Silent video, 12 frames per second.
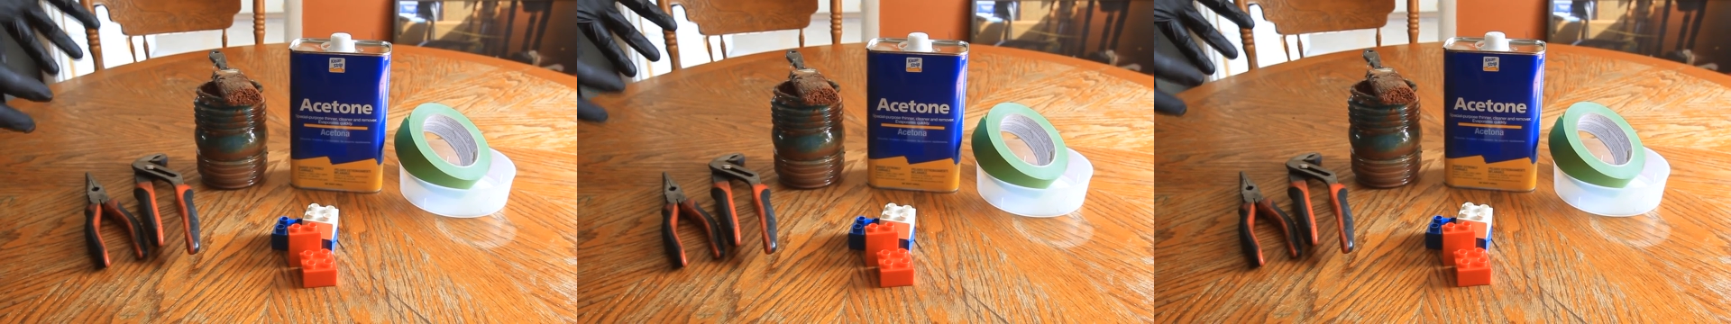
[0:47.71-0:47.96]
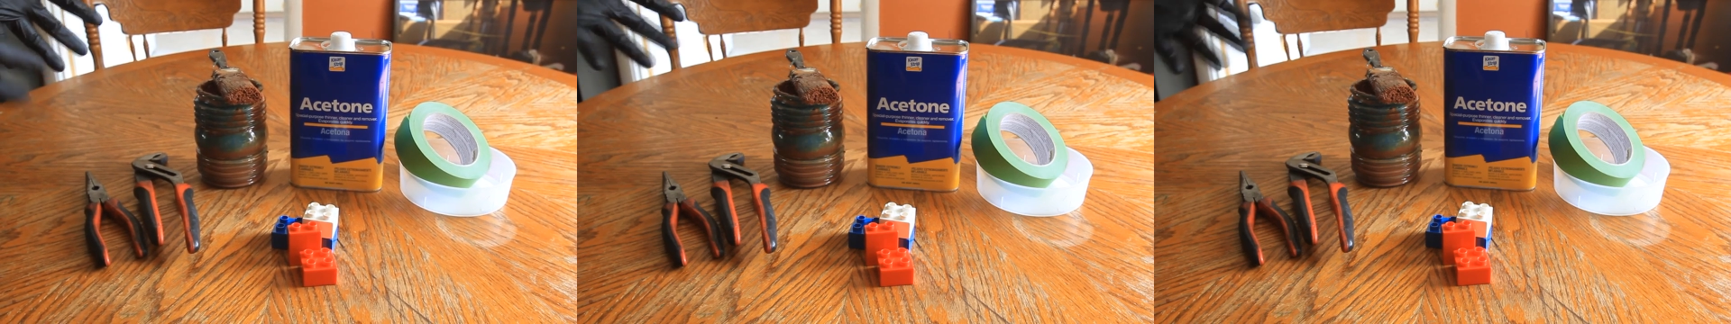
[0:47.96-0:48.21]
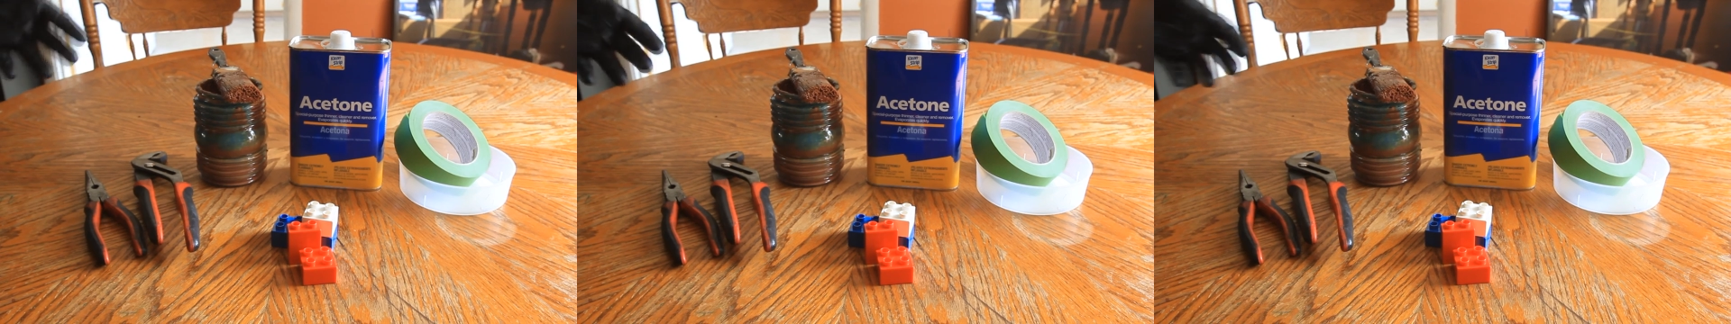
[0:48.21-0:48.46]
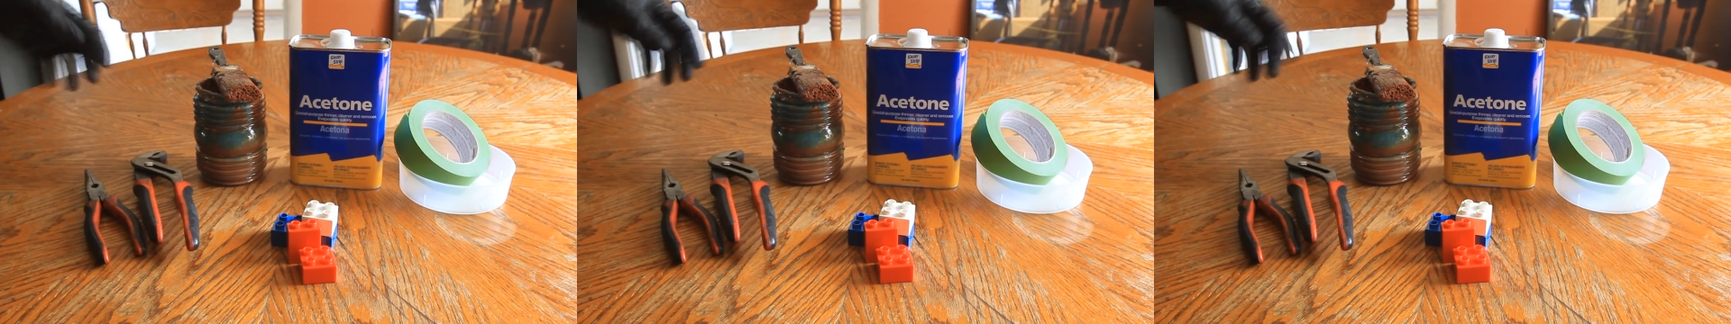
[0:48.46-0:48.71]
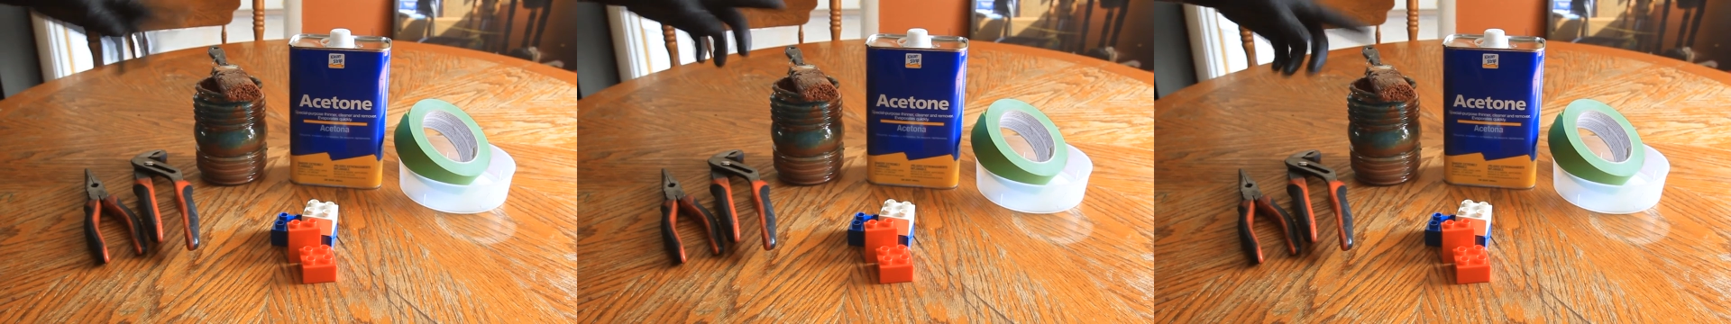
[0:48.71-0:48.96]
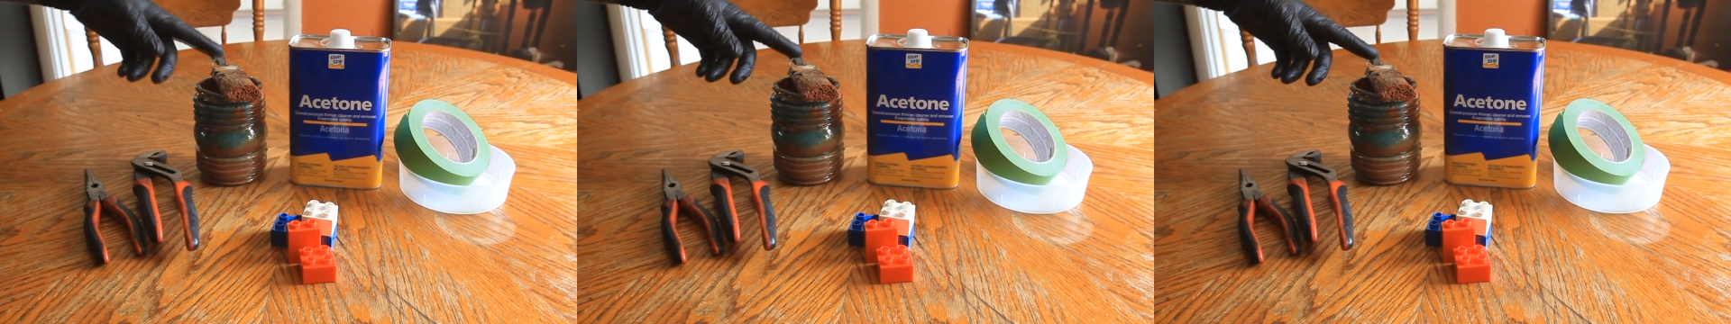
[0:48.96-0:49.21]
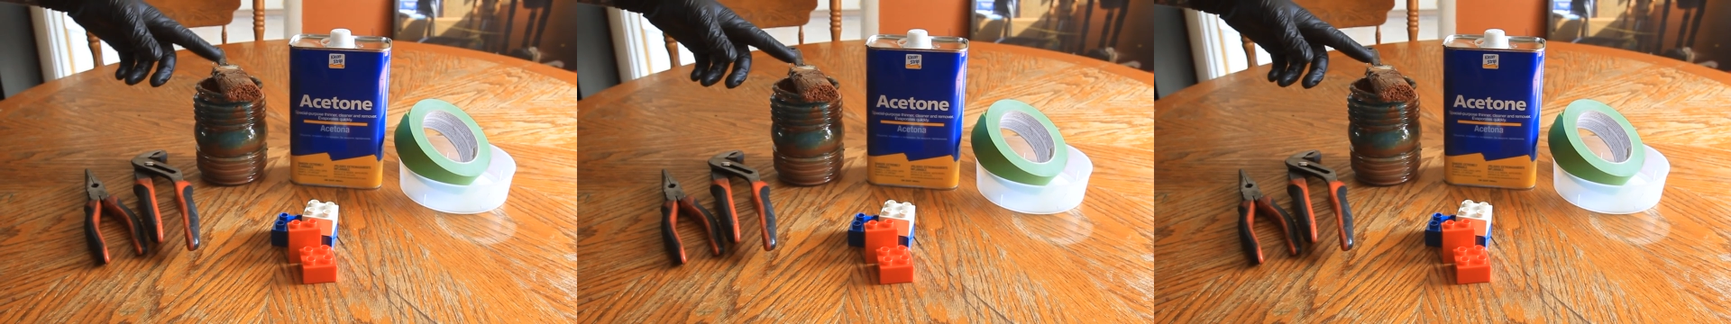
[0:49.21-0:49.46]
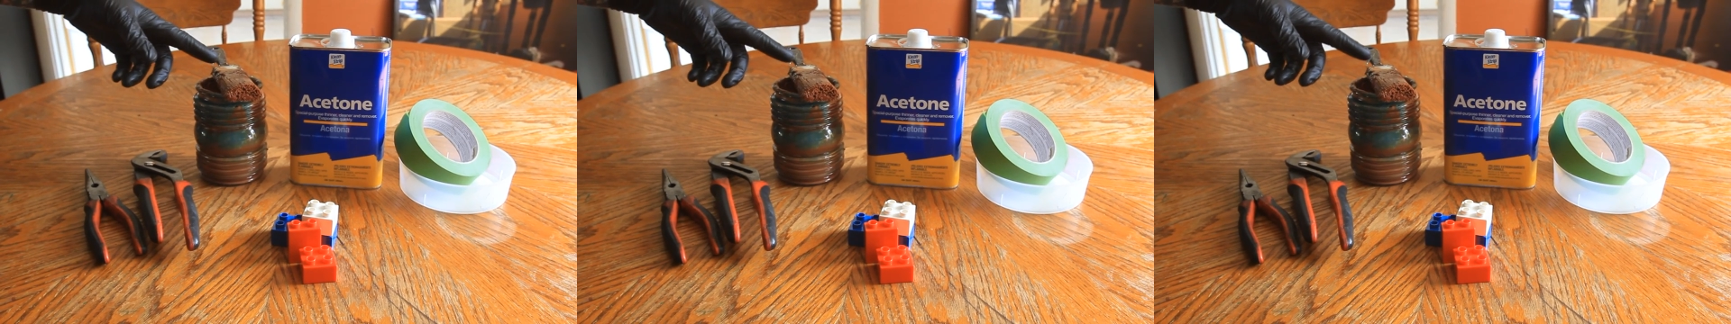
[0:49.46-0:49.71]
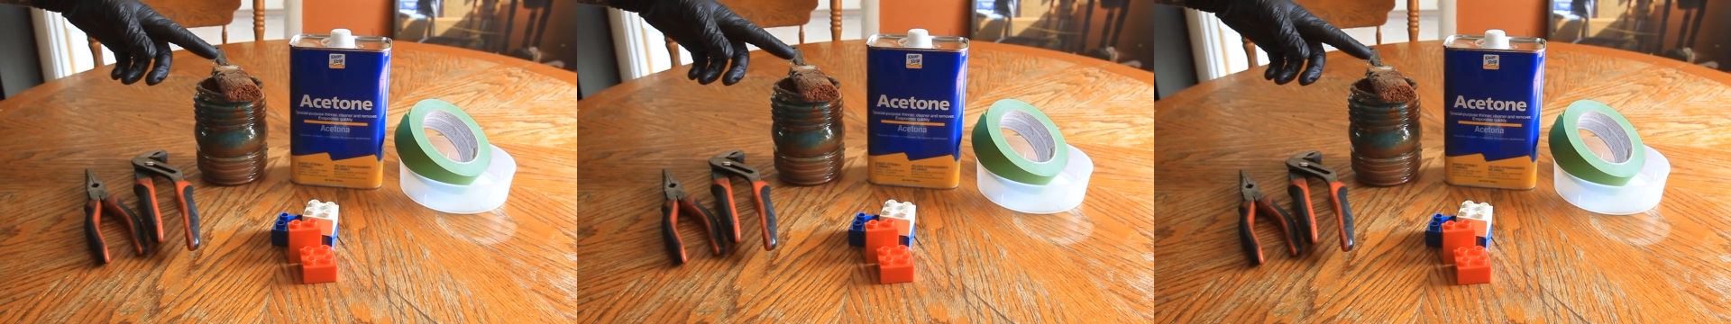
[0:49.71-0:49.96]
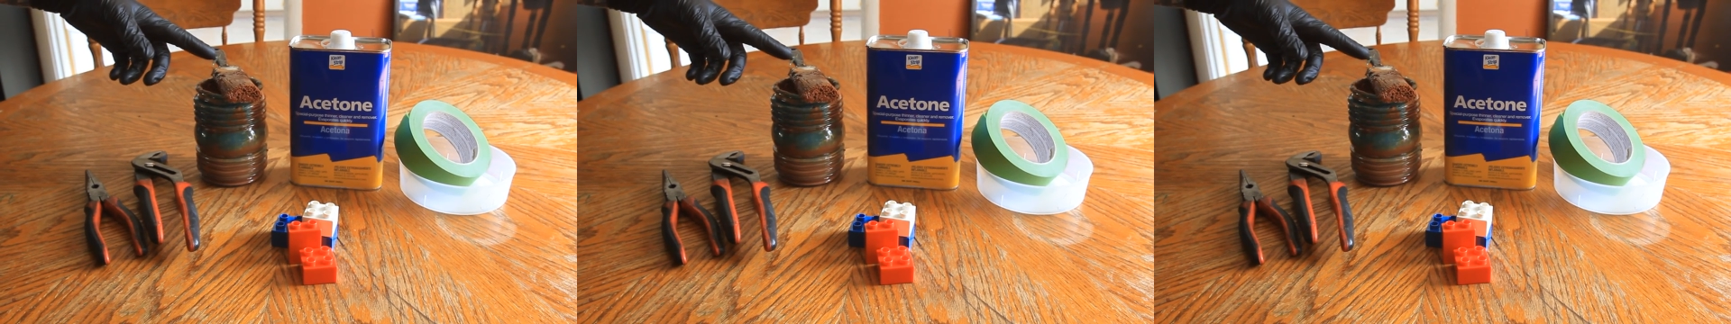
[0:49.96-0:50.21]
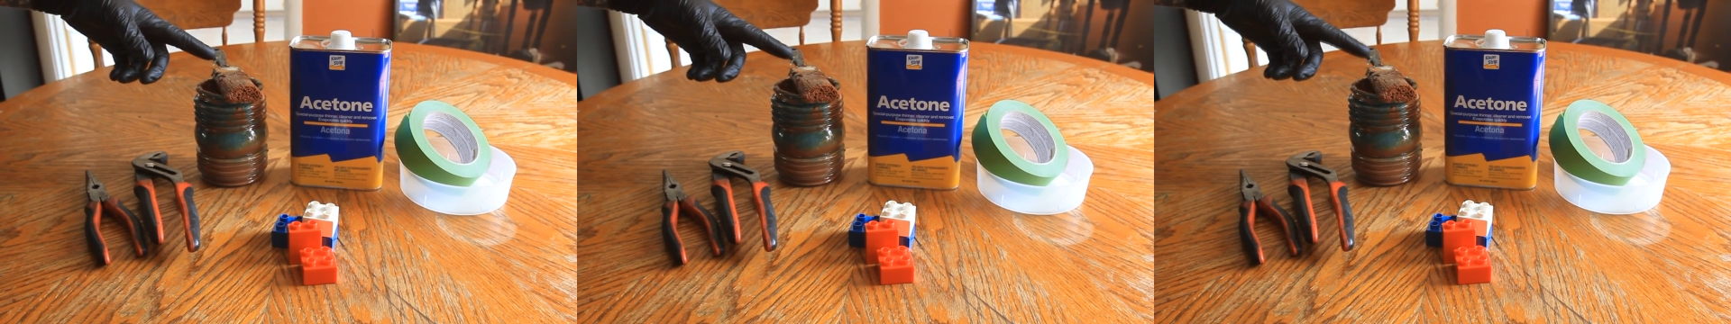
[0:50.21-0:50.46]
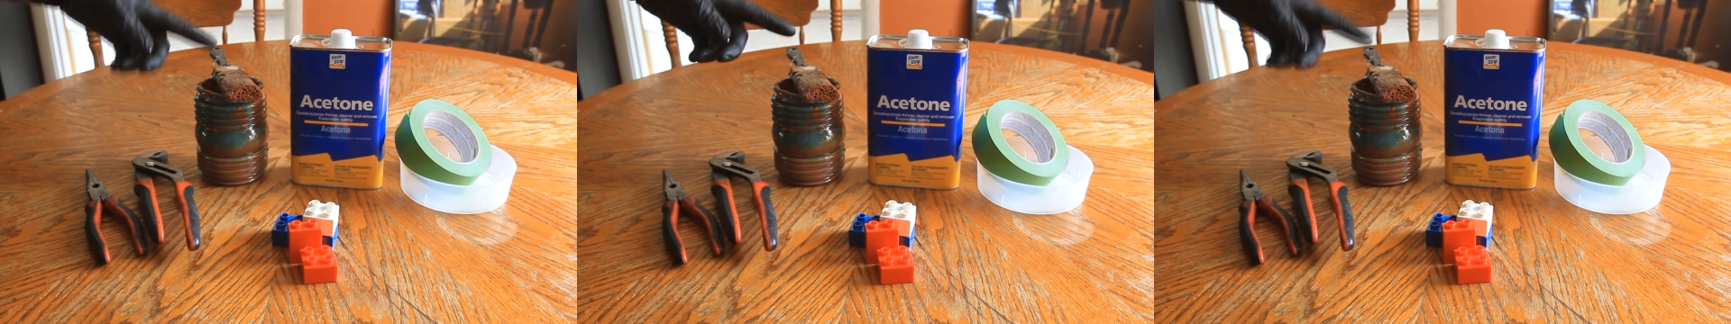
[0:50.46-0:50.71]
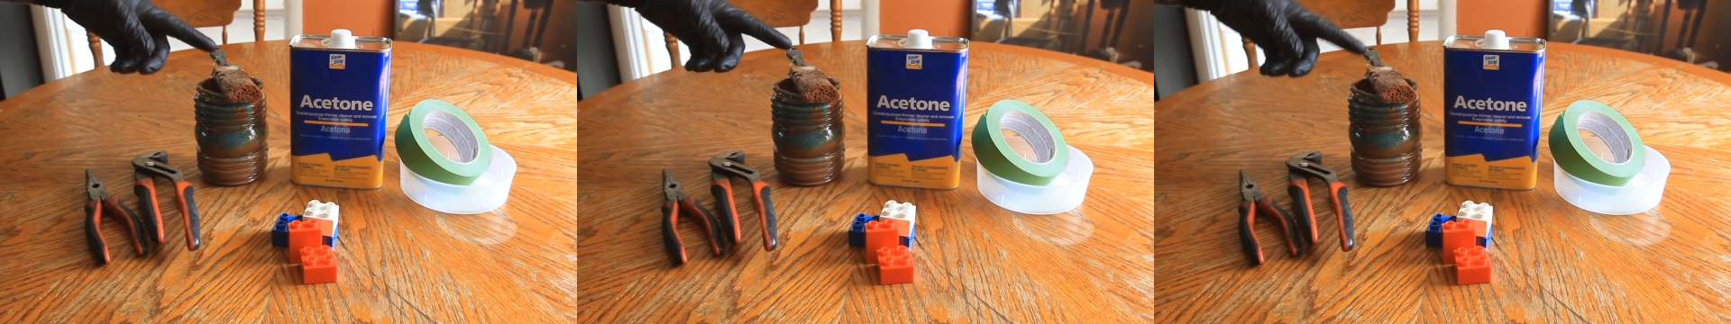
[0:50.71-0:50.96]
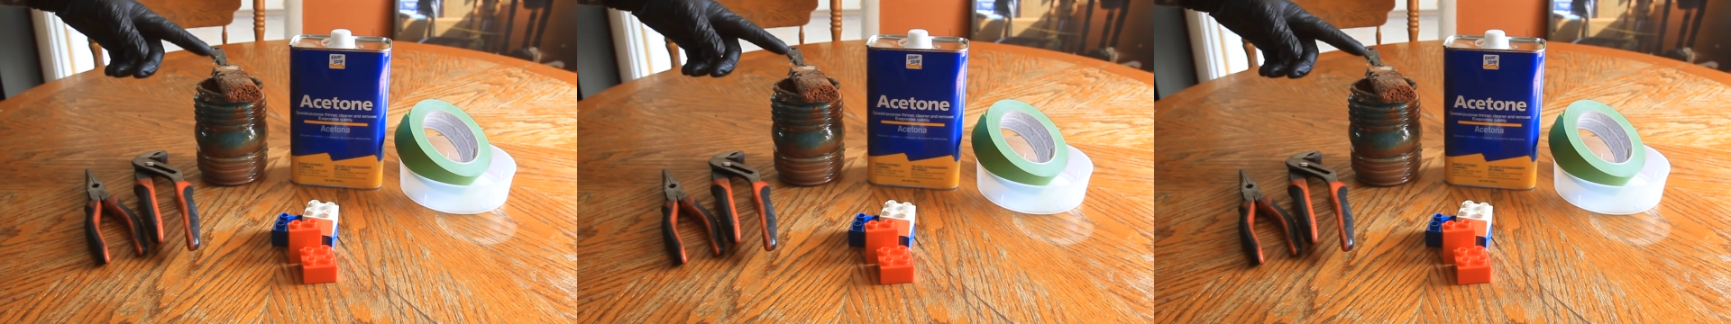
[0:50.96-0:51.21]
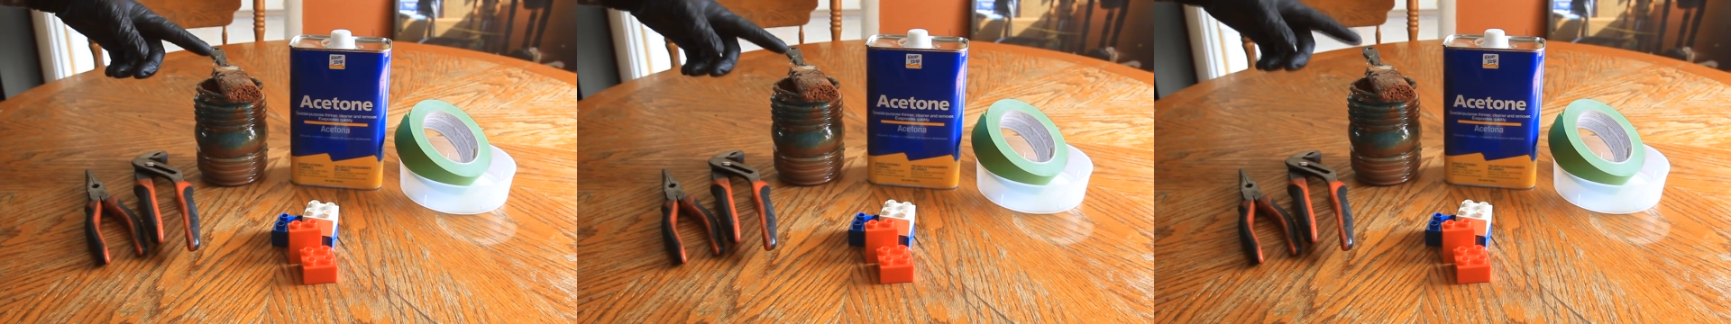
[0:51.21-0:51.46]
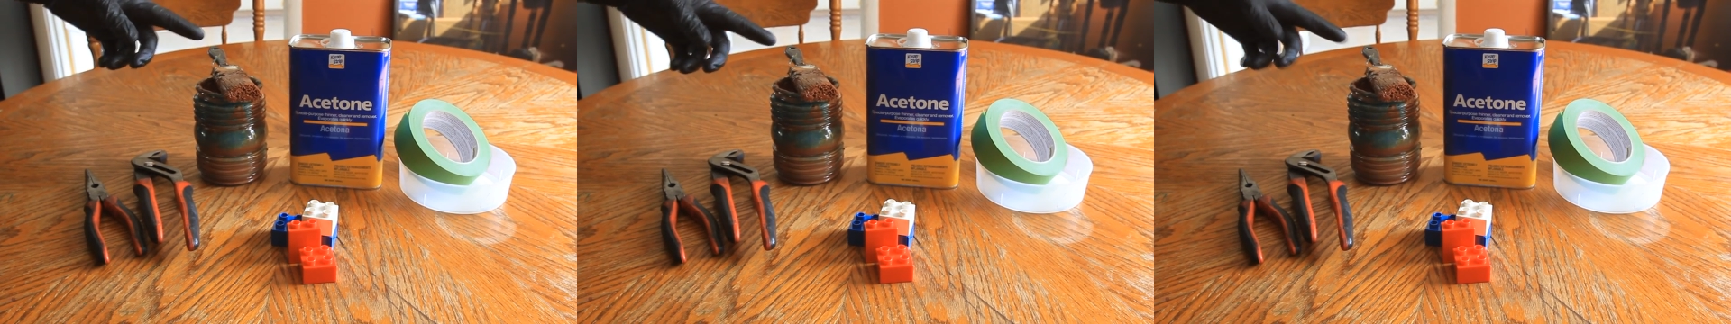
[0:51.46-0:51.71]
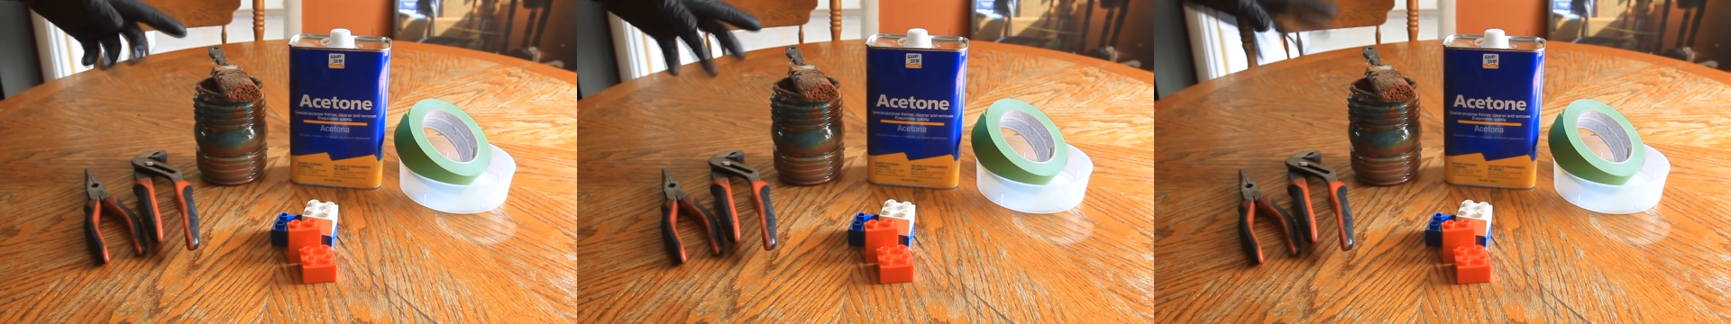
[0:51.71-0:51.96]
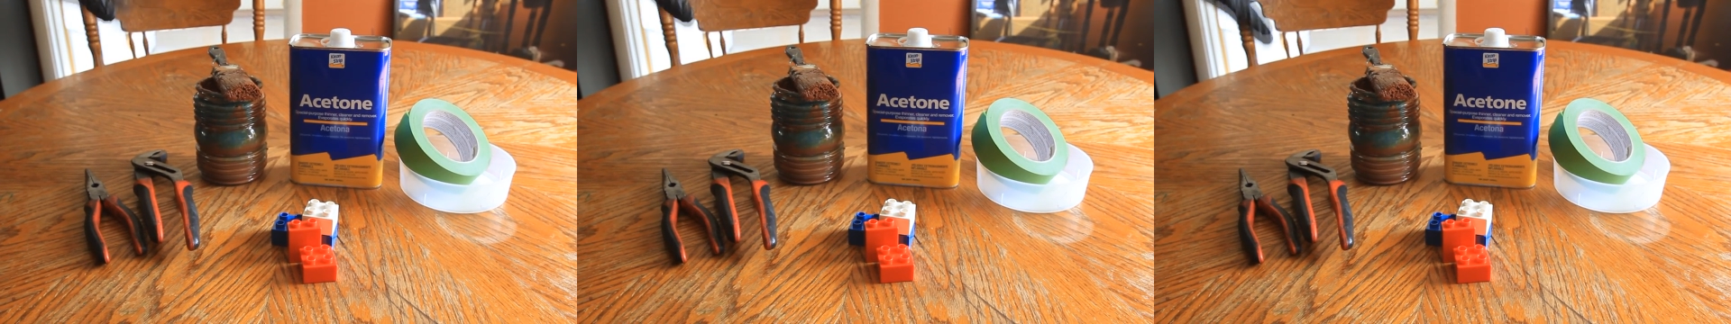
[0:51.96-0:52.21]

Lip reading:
No face is visible, so there are no lips to read.